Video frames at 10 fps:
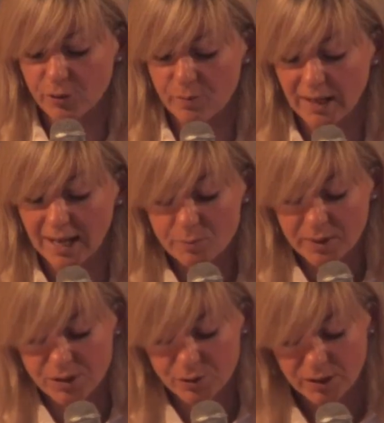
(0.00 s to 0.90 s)
from an
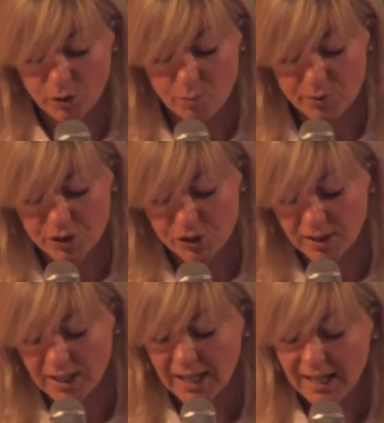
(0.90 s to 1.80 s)
administrator
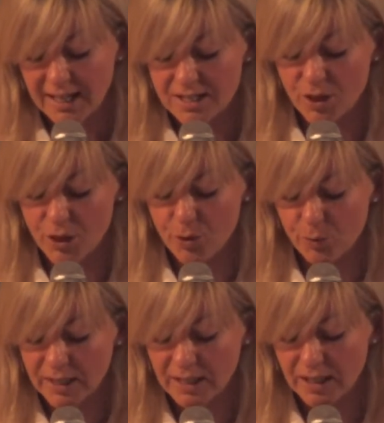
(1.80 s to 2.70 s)
competition is a
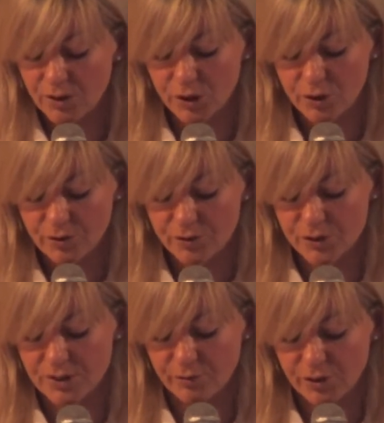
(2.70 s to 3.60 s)
3-year
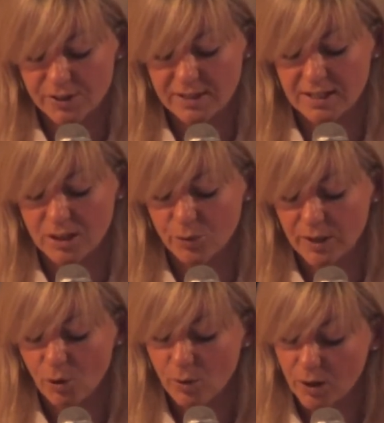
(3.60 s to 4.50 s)
university
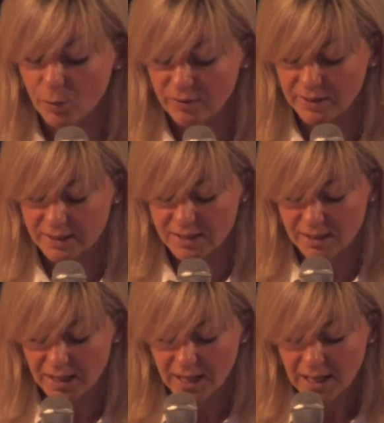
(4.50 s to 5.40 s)
degree or equivalent.
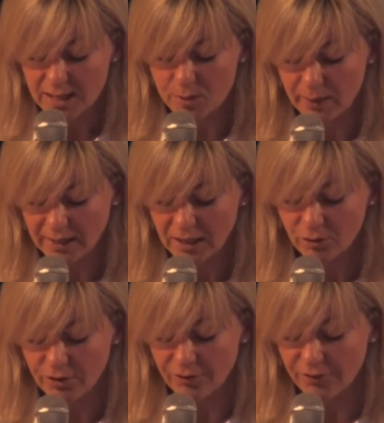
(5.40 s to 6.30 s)
Depending
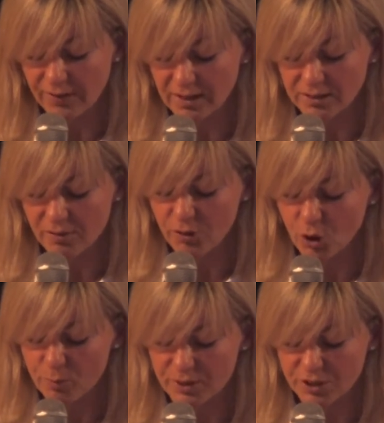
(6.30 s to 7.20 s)
on the field of the
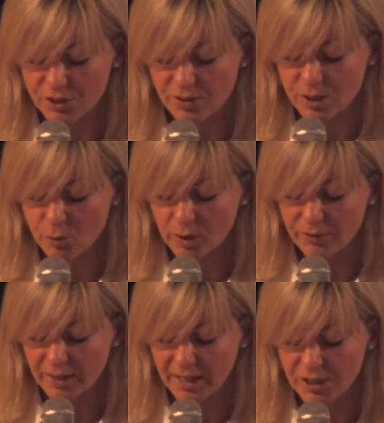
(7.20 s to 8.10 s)
competition, this
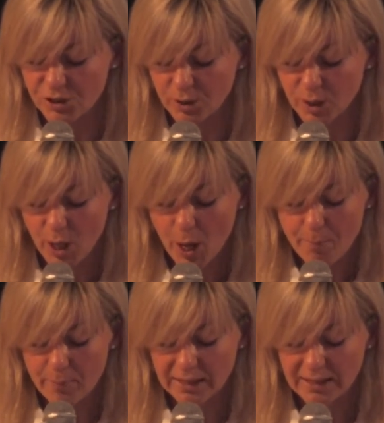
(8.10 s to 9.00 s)
qualification
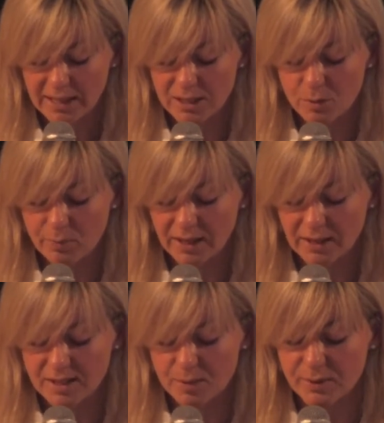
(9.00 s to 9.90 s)
may need to be
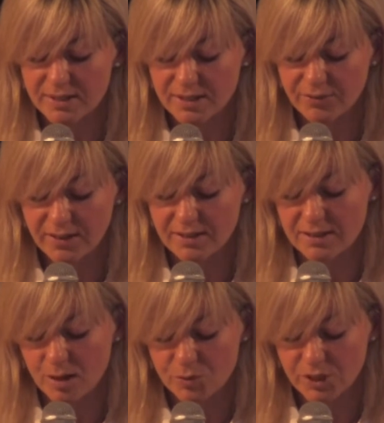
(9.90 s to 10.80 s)
in a specific
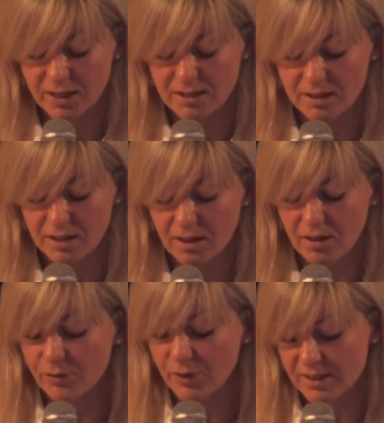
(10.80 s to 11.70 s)
subject.
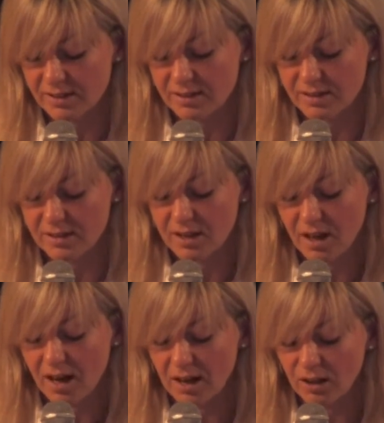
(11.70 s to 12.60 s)
For instance,
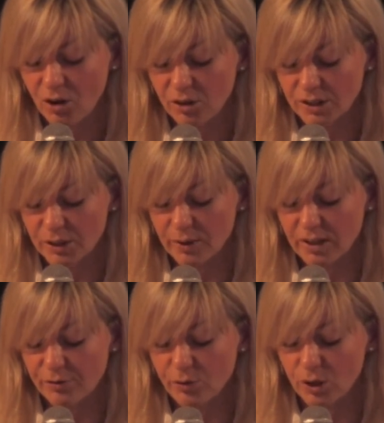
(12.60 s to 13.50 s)
a law
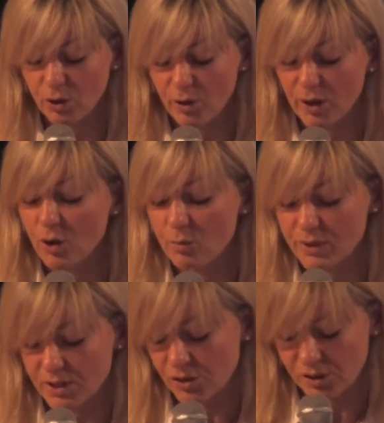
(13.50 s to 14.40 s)
degree for a lawyer
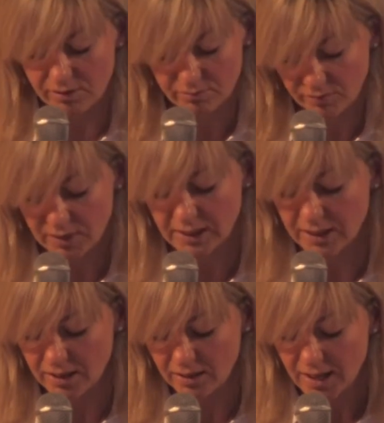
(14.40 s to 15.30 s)
competition.
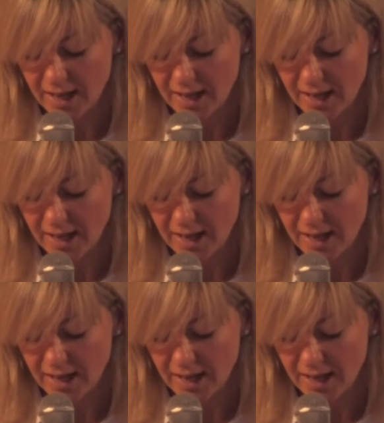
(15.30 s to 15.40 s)
Clear.